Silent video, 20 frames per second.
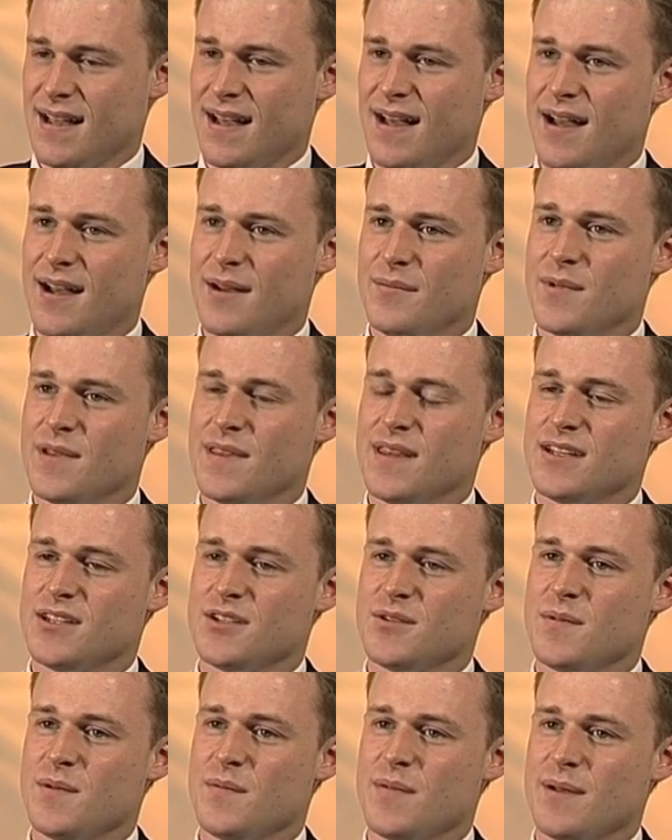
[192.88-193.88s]
but they
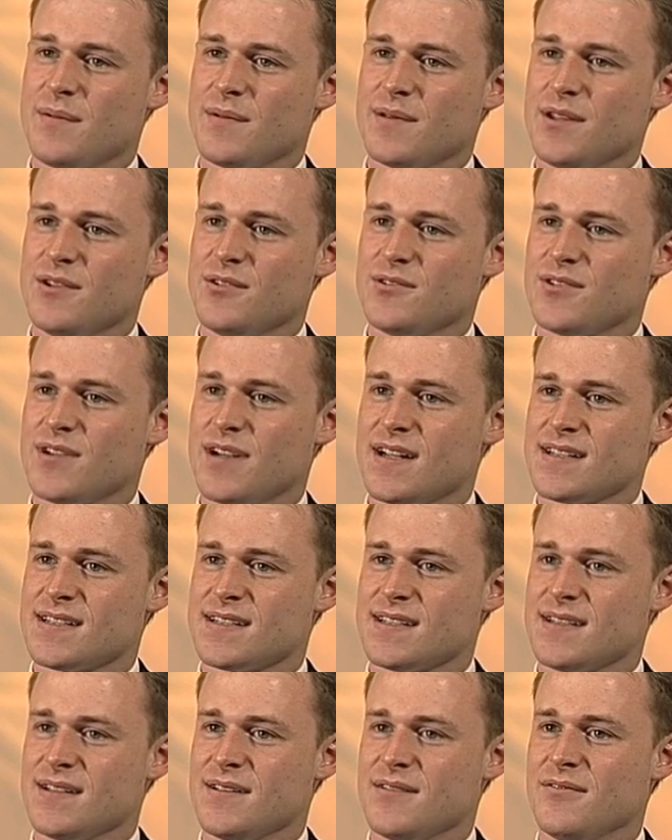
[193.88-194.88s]
should be people that you
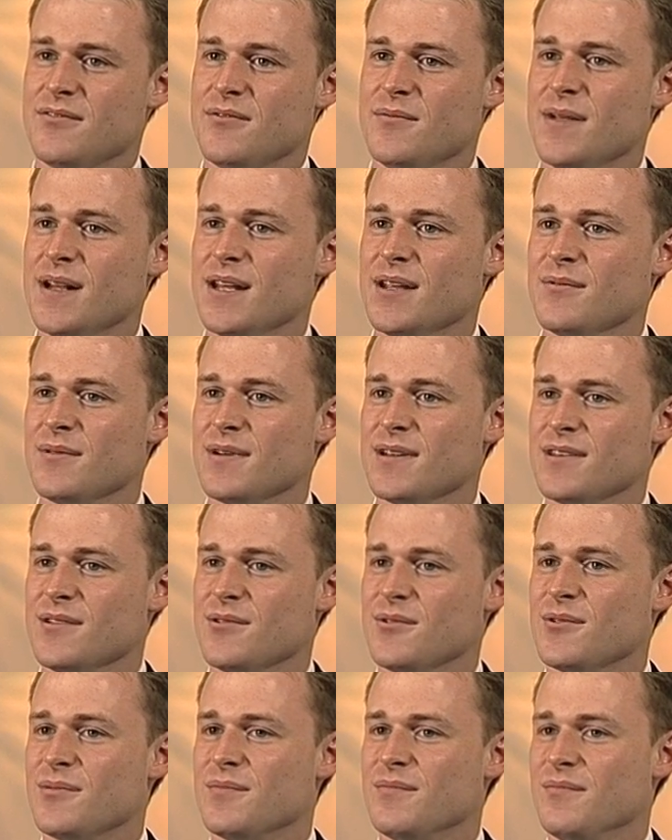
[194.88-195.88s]
trust and that are familiar with
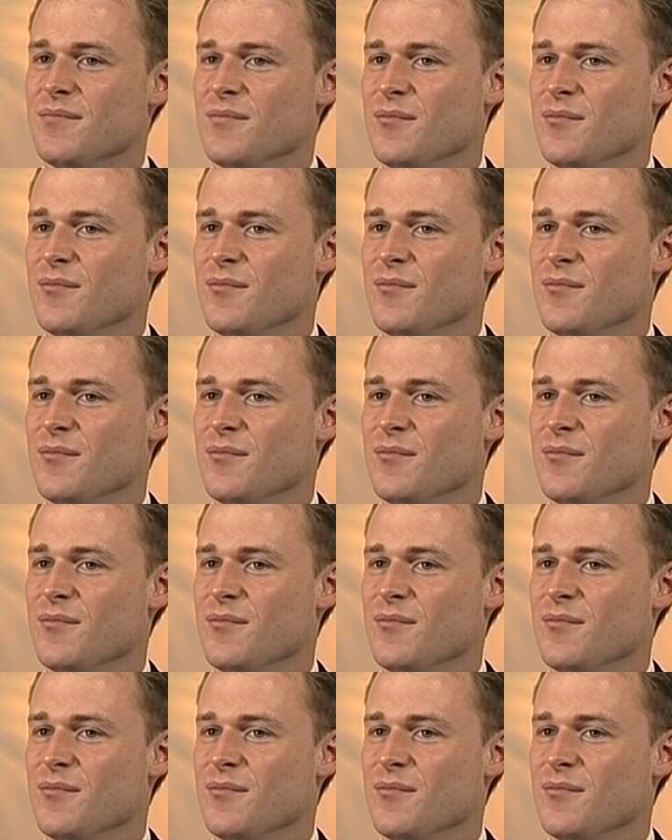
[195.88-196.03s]
your